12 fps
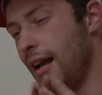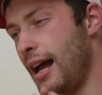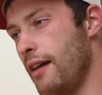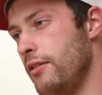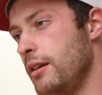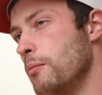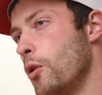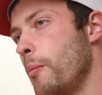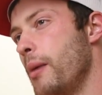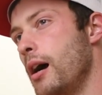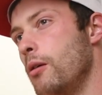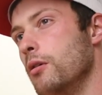Having more
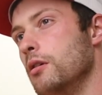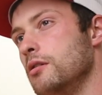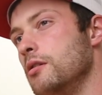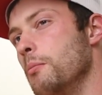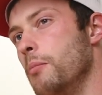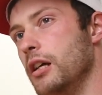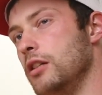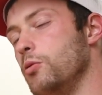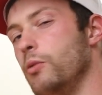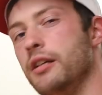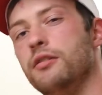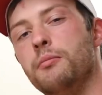power is the
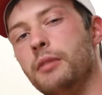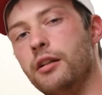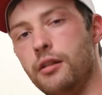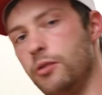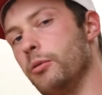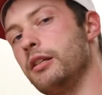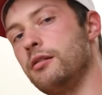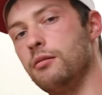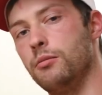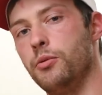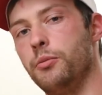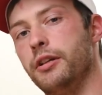best way to make a great
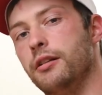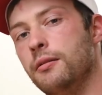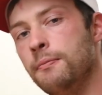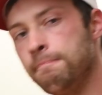snowmobile.